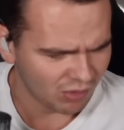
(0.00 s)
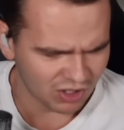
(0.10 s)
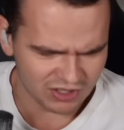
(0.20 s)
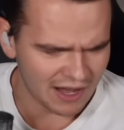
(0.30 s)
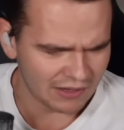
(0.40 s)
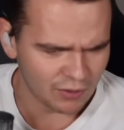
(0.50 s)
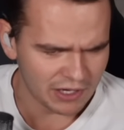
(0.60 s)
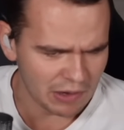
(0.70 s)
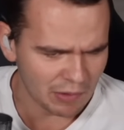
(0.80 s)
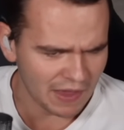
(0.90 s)
Or I have
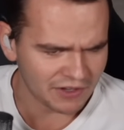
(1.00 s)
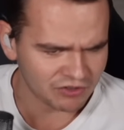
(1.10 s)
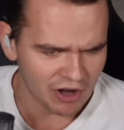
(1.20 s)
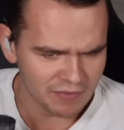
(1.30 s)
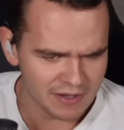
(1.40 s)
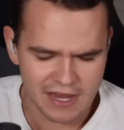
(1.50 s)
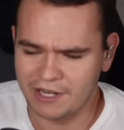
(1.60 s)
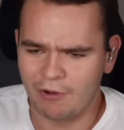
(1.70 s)
no idea what that's trying to be.